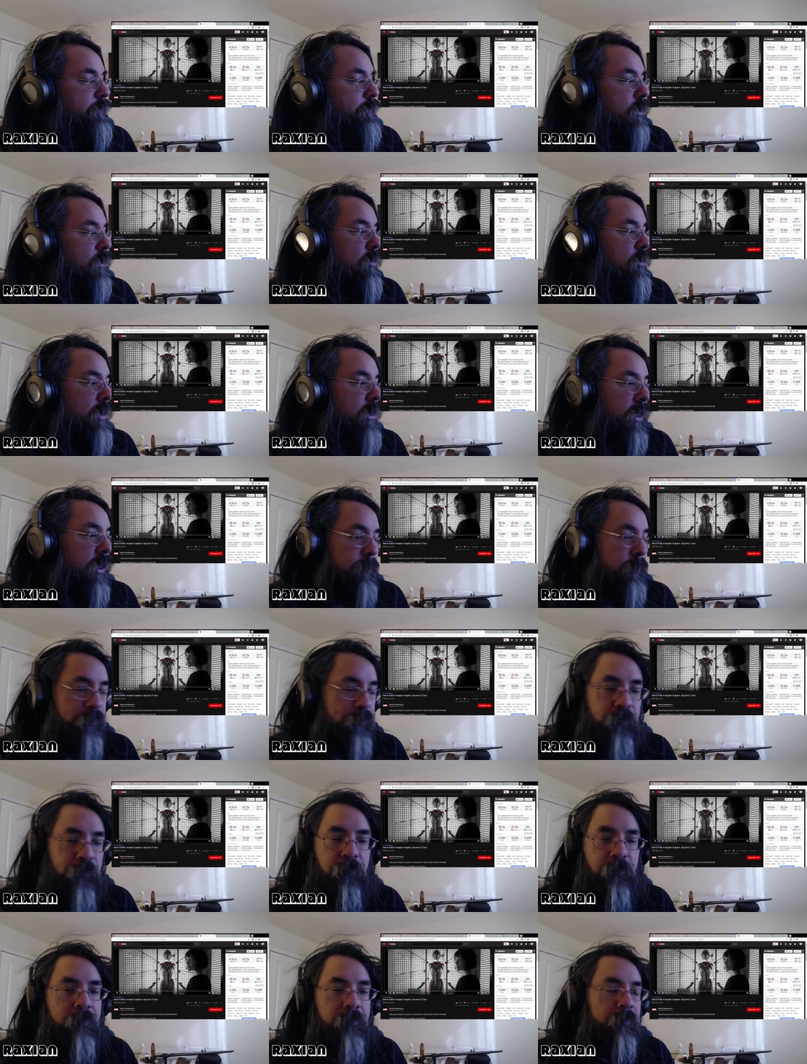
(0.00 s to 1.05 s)
Okay,
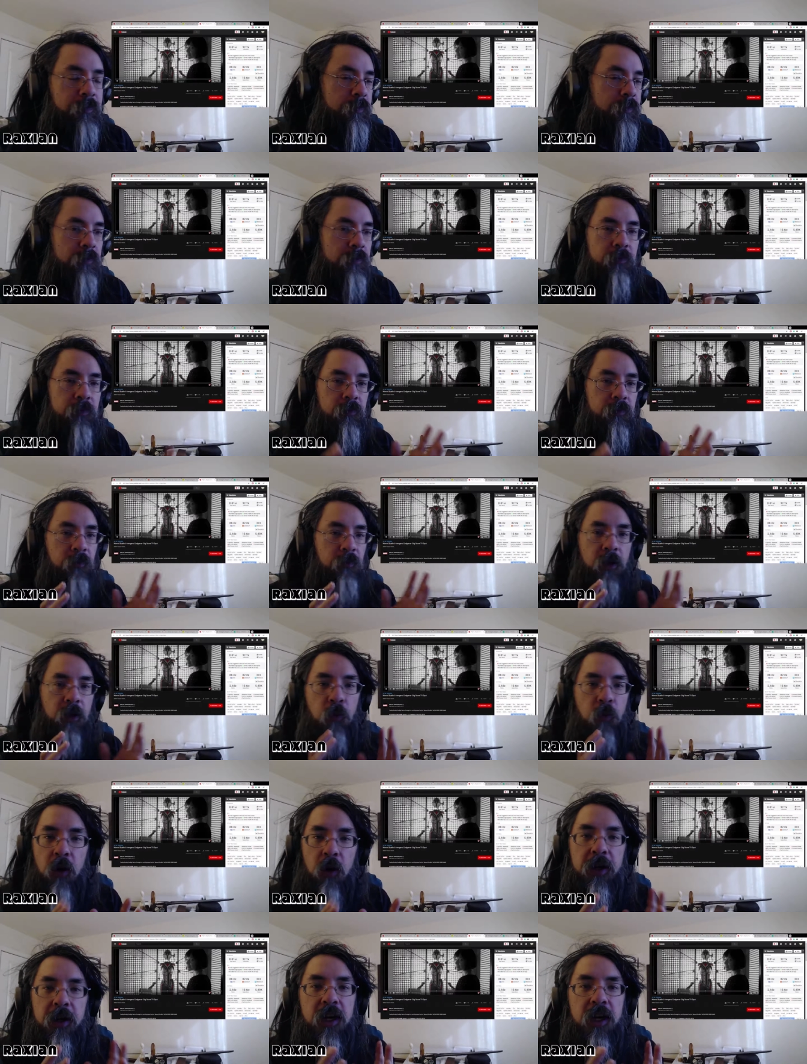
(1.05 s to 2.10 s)

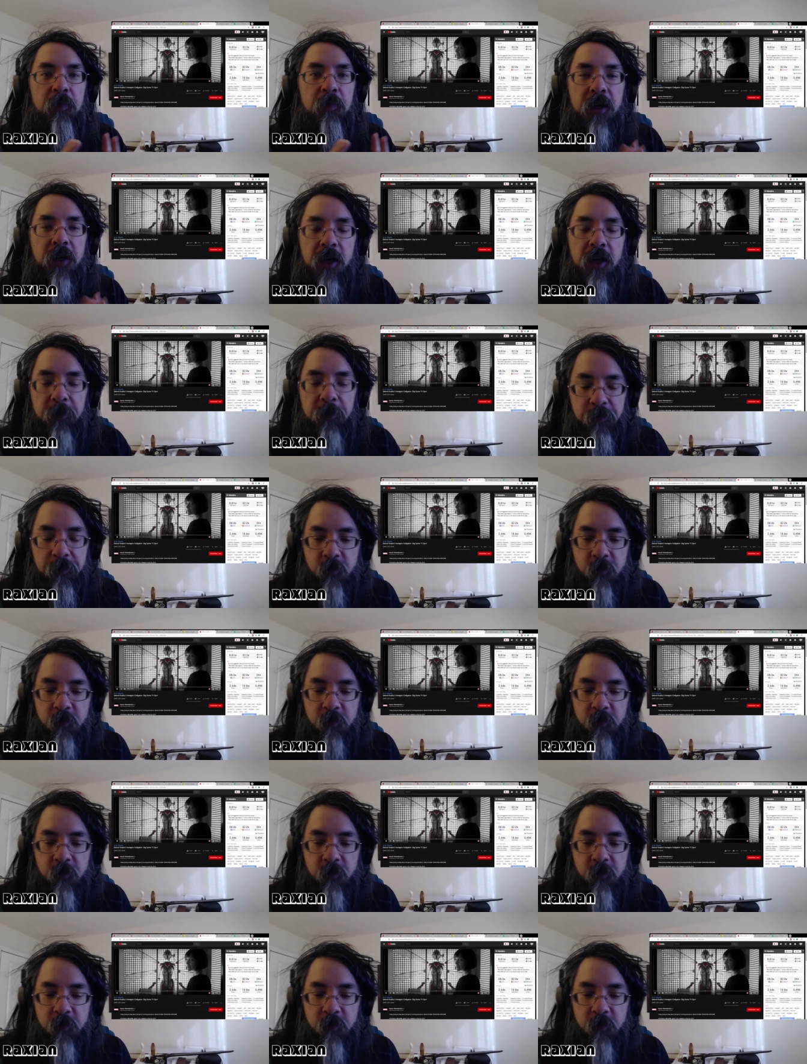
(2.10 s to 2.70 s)
where can I begin?